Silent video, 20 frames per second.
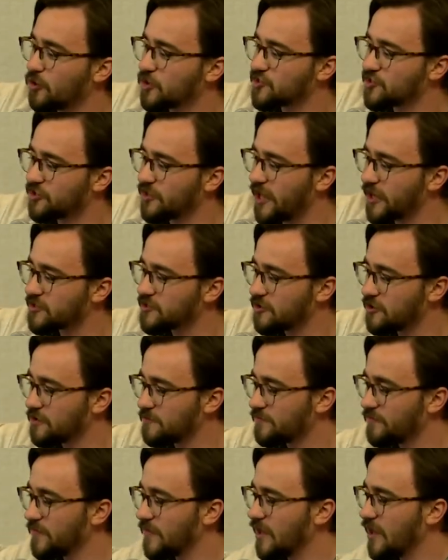selector,
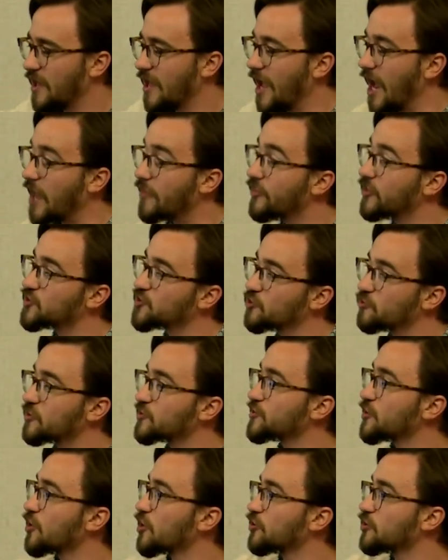and this will
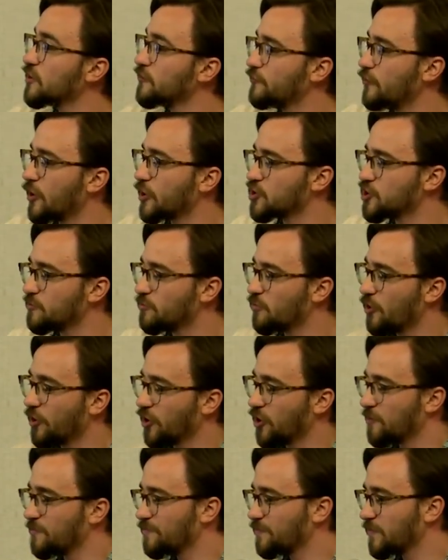return the function
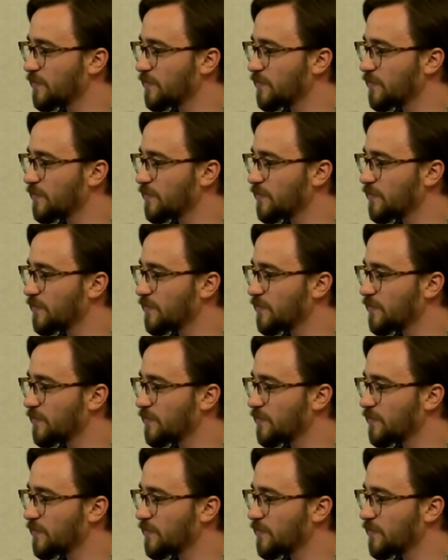pointer.